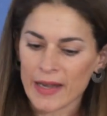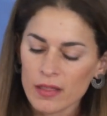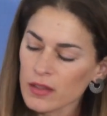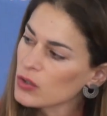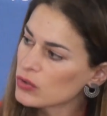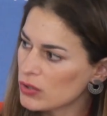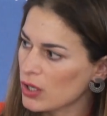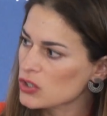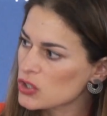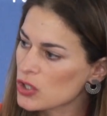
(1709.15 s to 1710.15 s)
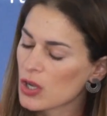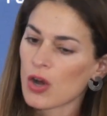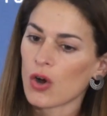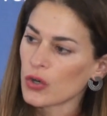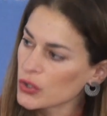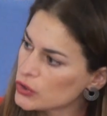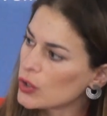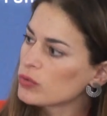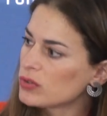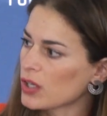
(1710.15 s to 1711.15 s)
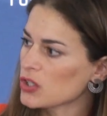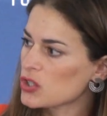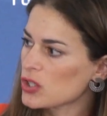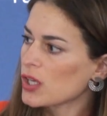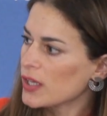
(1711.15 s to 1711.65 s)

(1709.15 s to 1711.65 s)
Anything you touch or you don't touch